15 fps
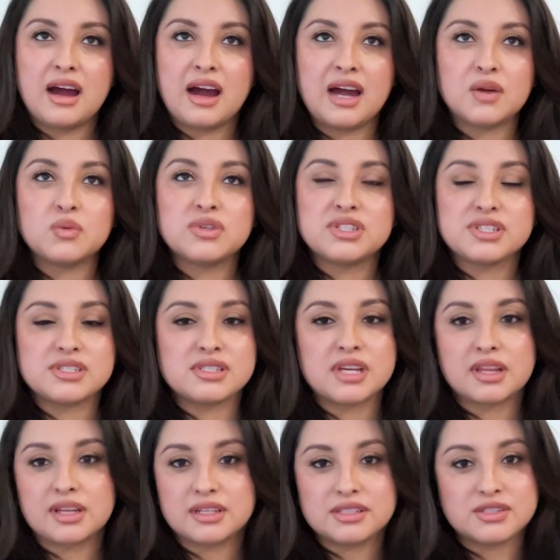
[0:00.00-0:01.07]
I would just
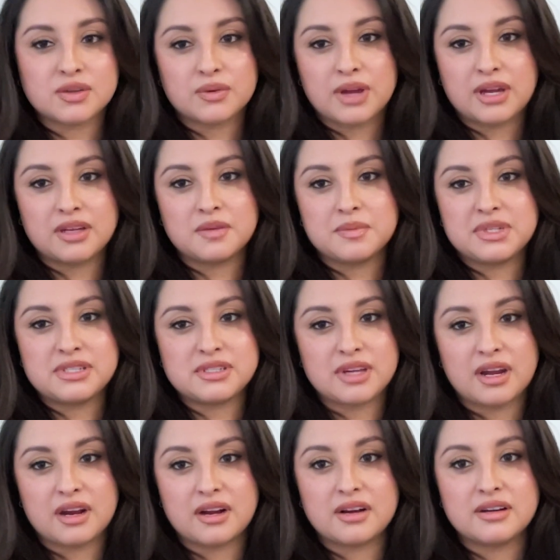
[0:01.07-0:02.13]
say that it's okay to be
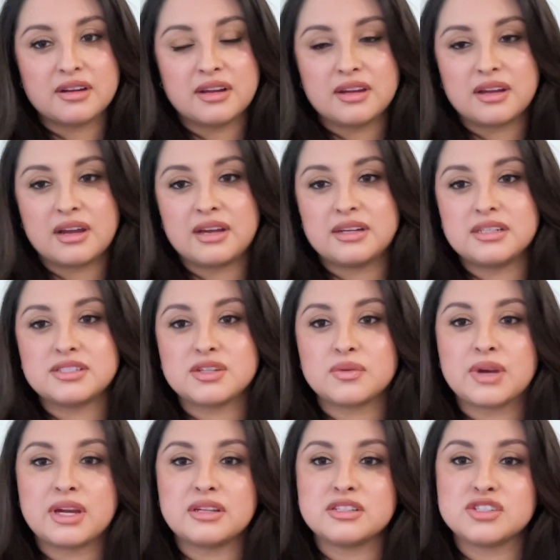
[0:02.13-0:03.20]
scared and it's
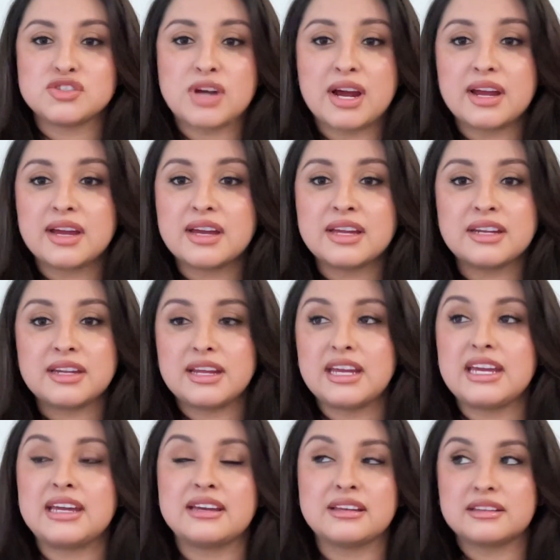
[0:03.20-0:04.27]
okay to try it. And
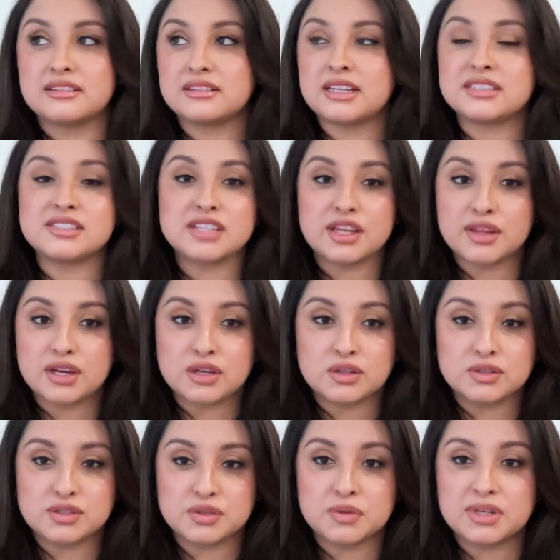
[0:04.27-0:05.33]
let's say that
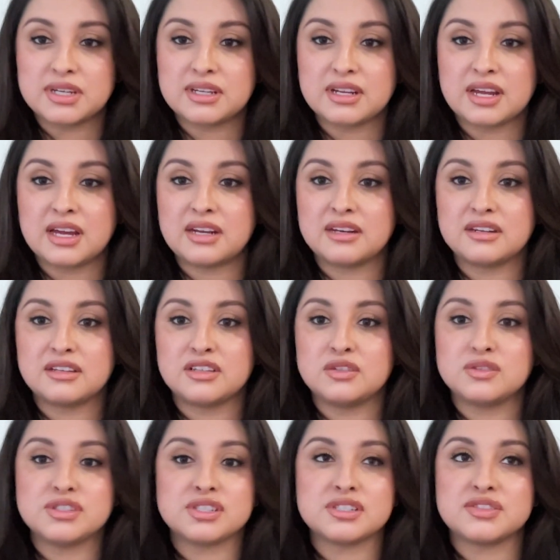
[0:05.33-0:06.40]
you do it
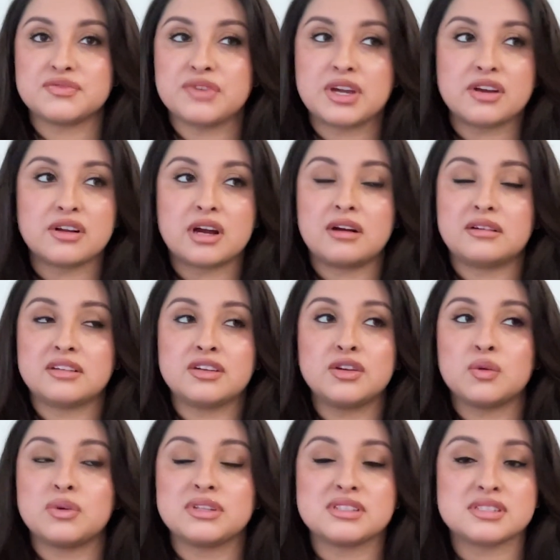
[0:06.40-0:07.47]
and you just figure out, you
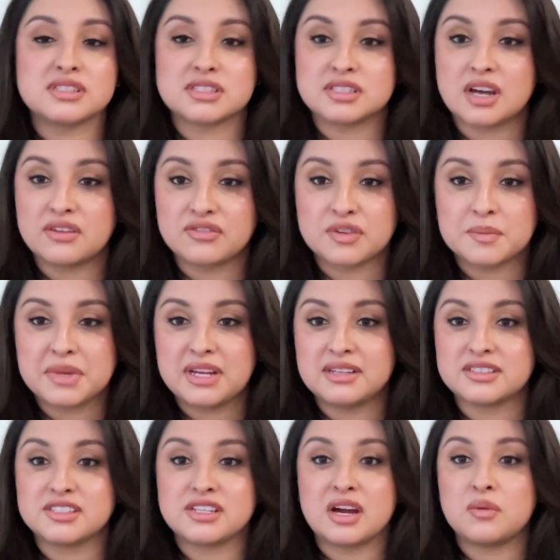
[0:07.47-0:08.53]
know what, this is not for
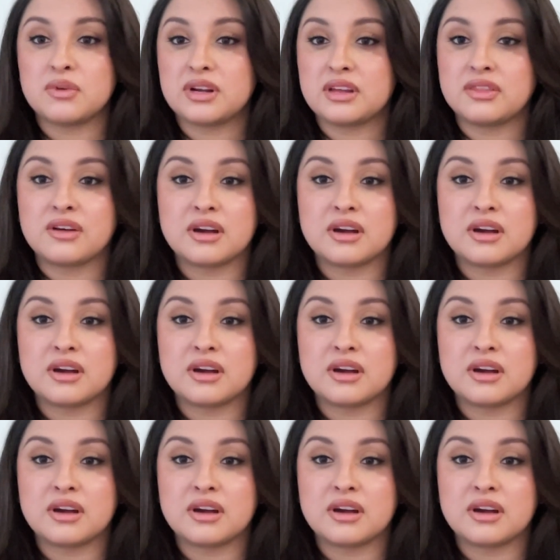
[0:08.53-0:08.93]
me. It's not what I